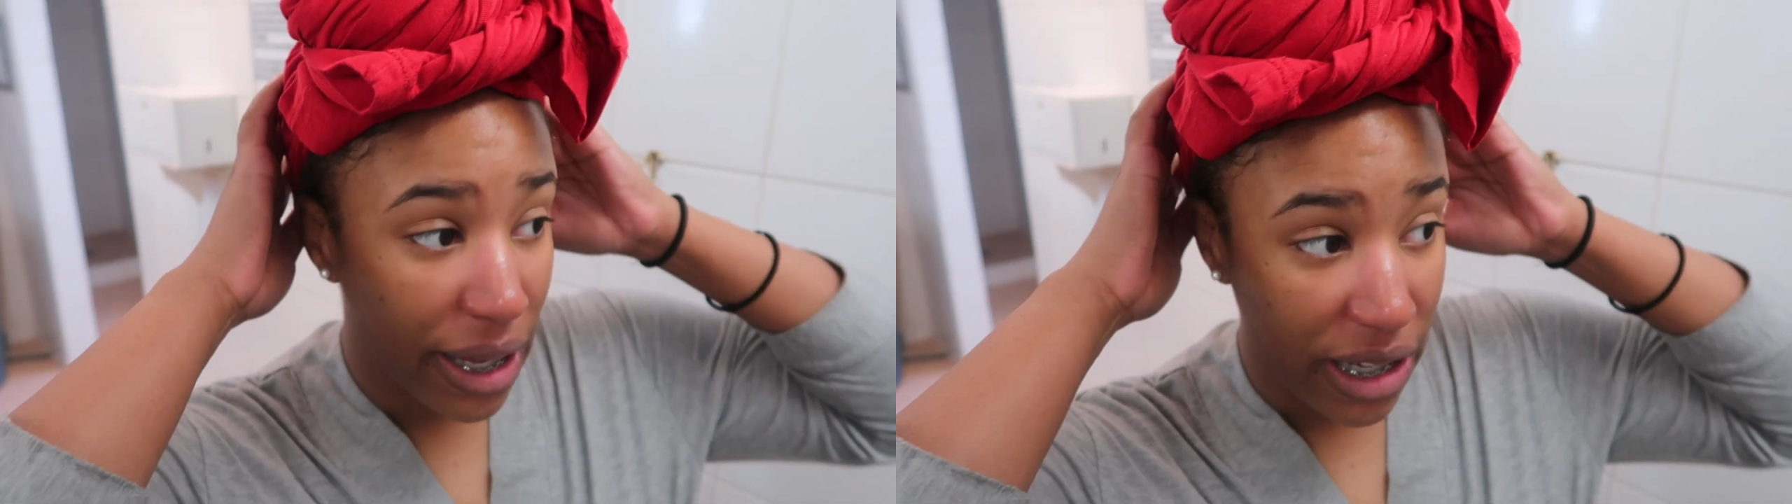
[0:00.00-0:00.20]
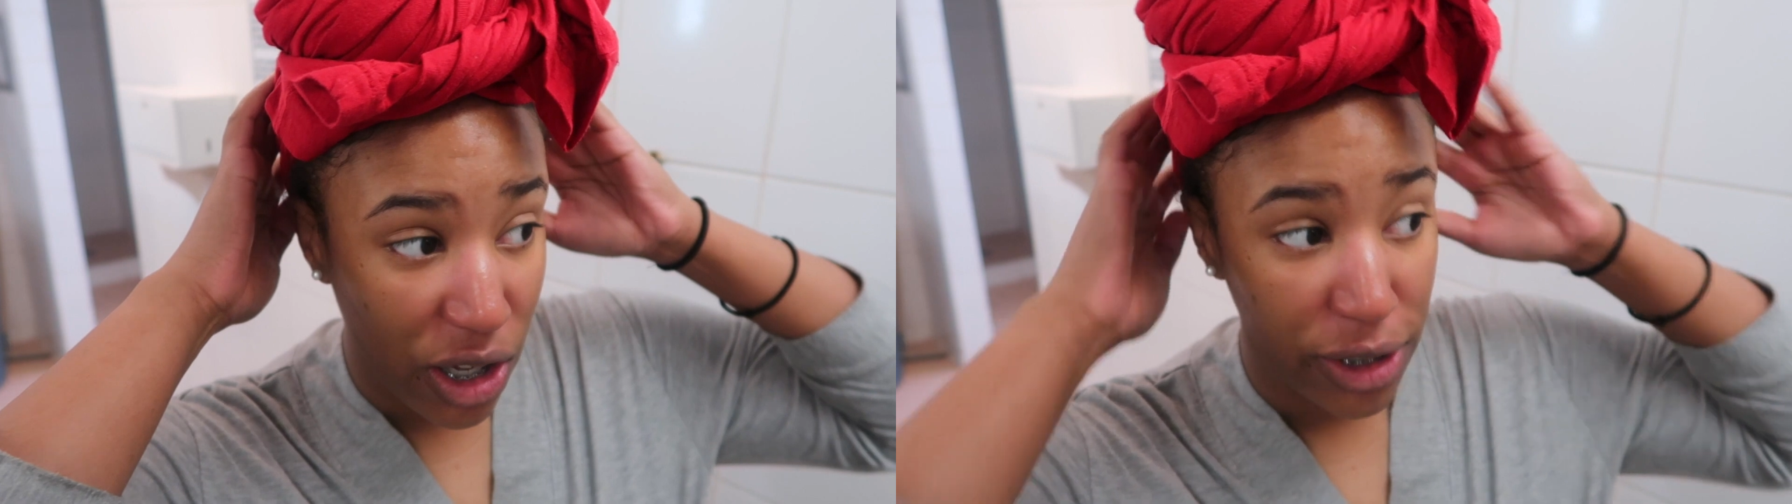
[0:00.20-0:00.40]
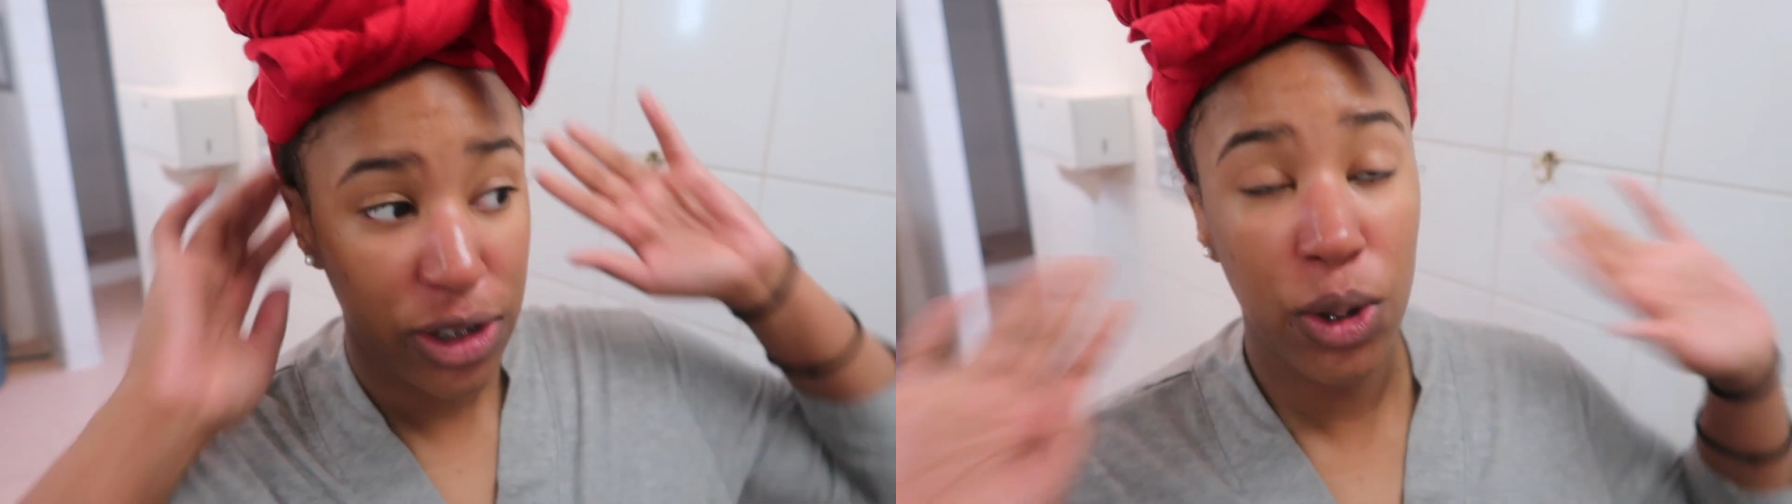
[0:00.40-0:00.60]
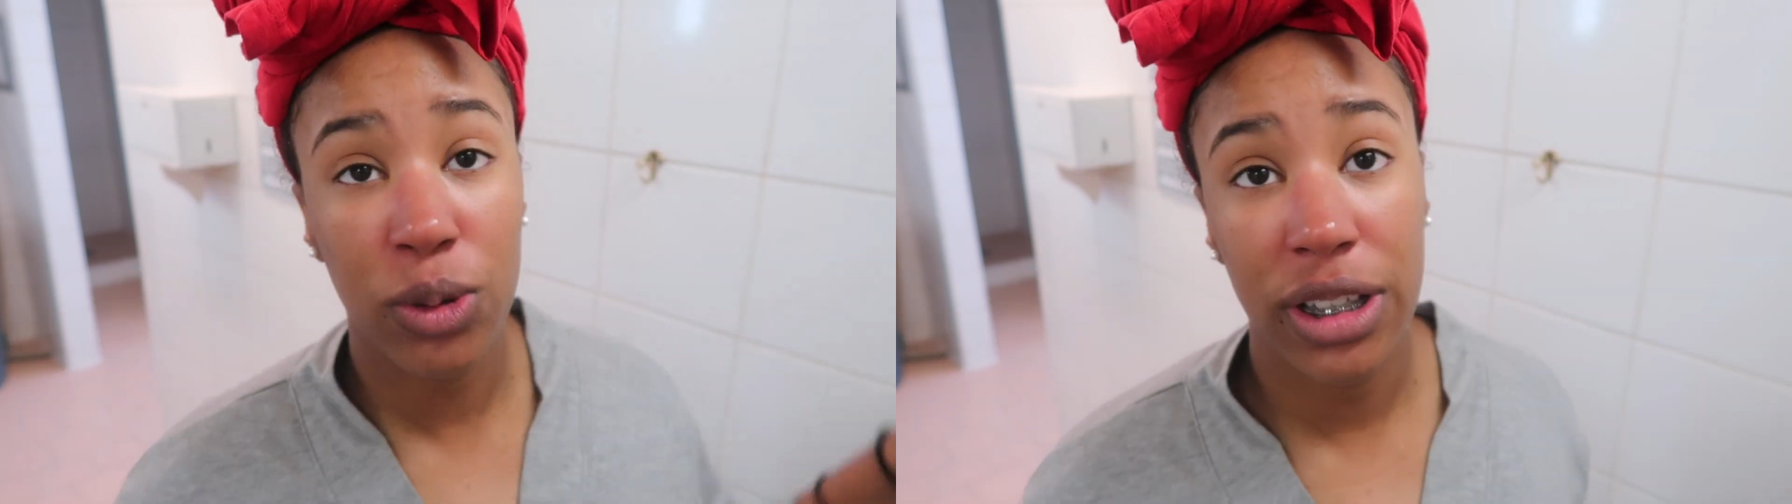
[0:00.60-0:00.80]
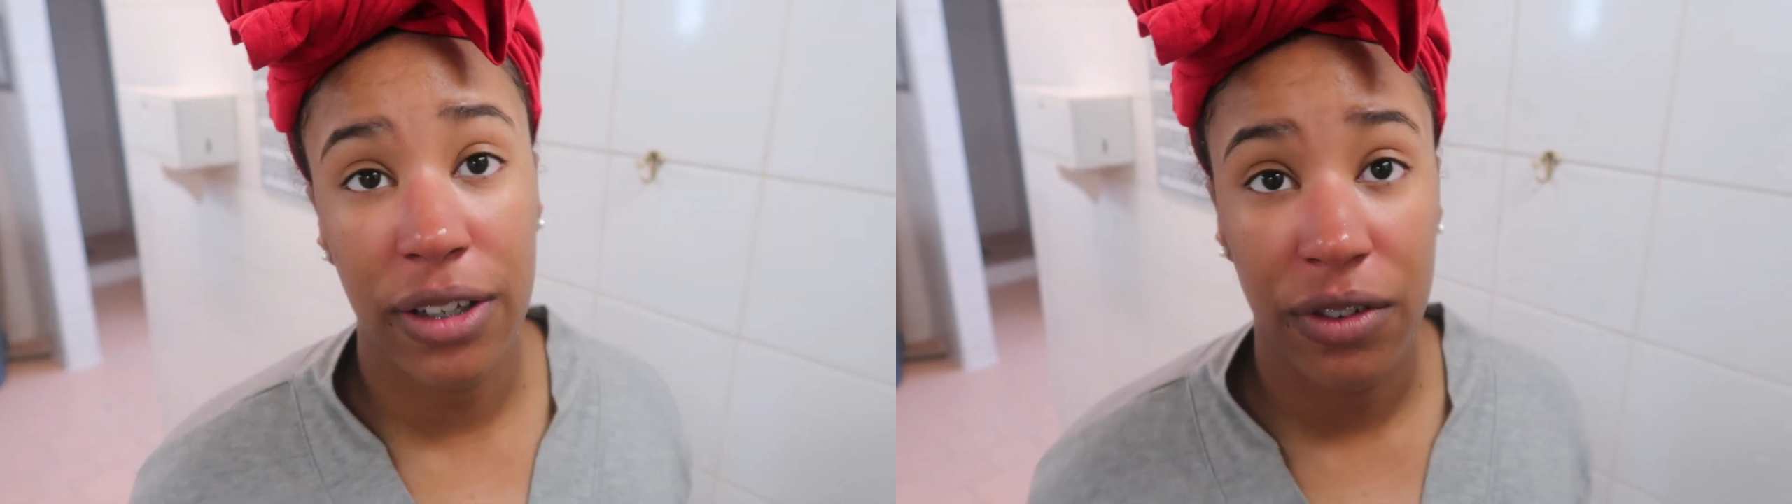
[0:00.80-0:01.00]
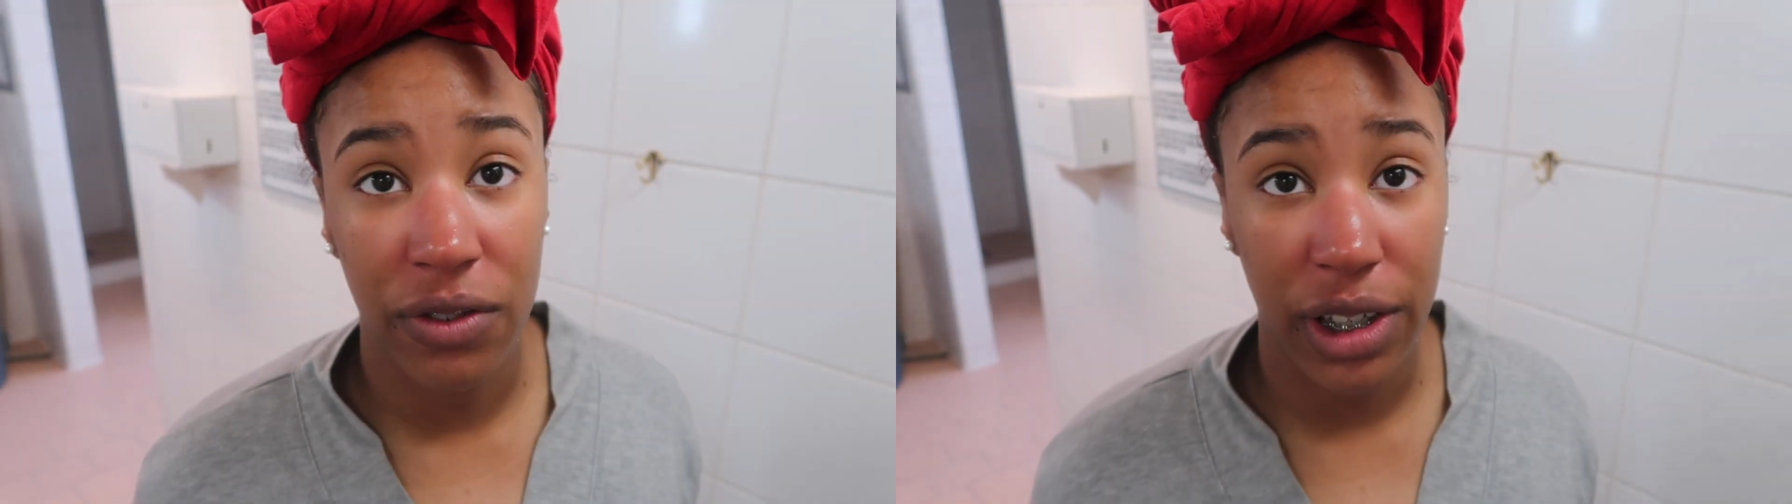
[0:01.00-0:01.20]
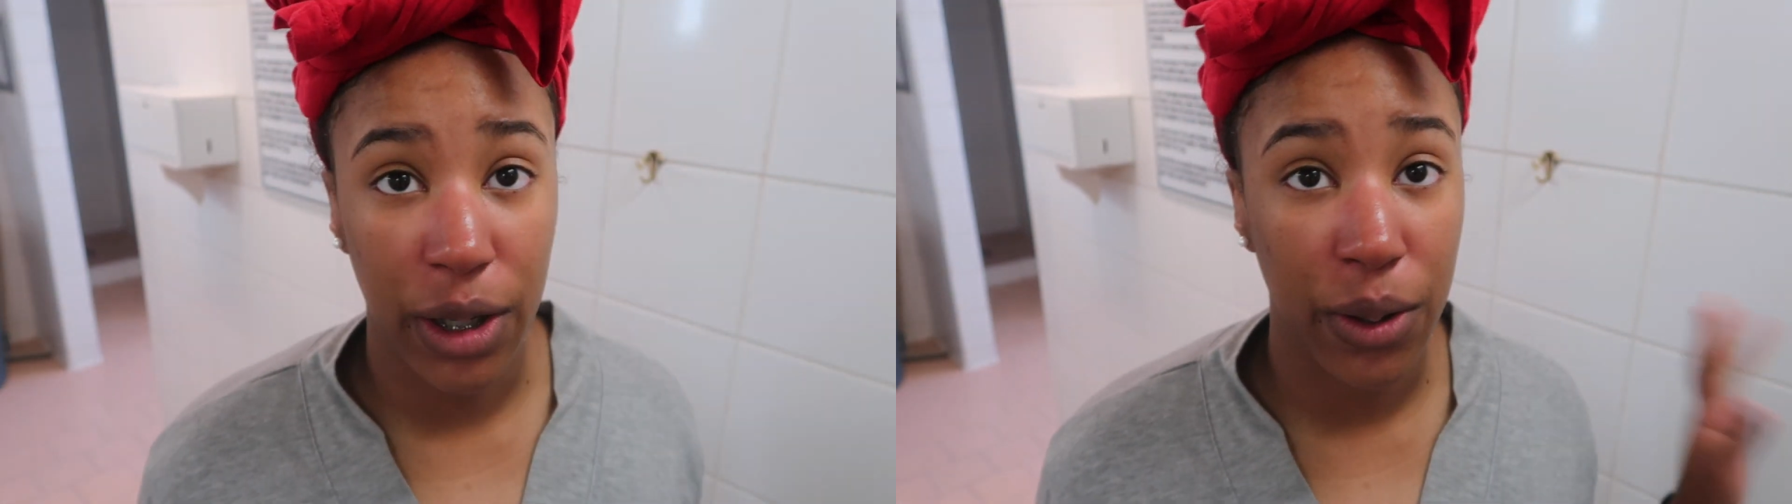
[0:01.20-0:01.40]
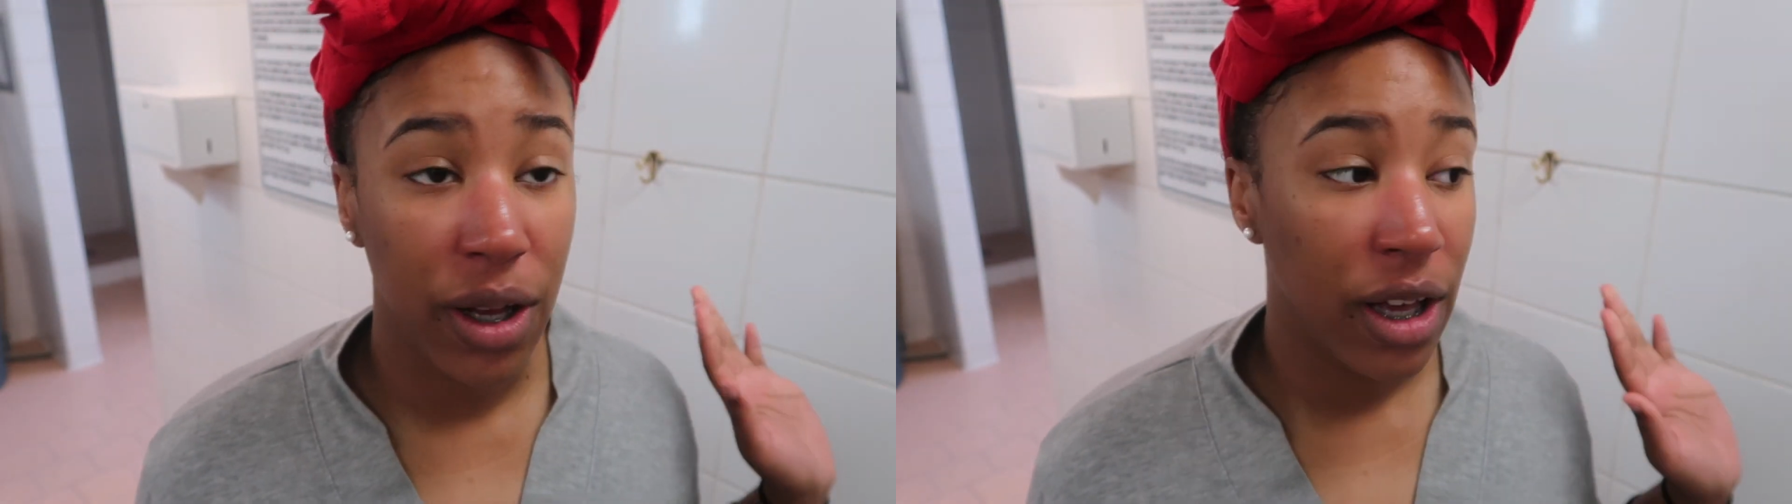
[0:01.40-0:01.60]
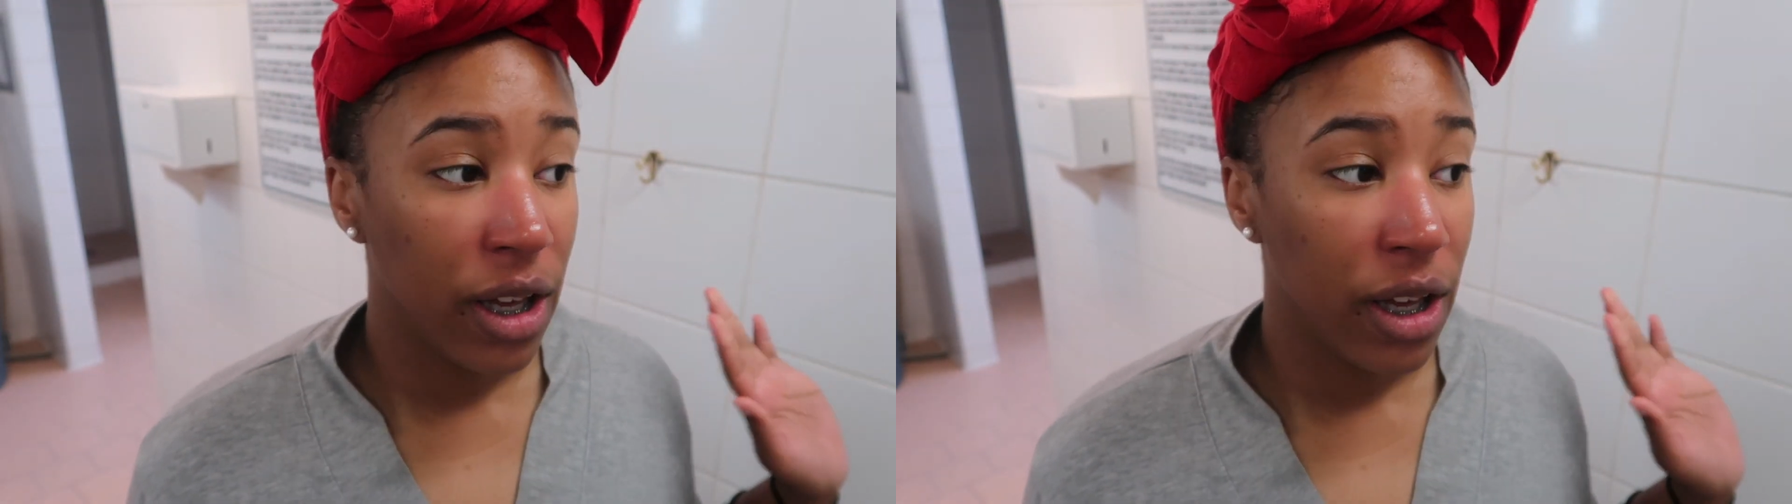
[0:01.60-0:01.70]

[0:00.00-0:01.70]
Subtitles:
a totally different video.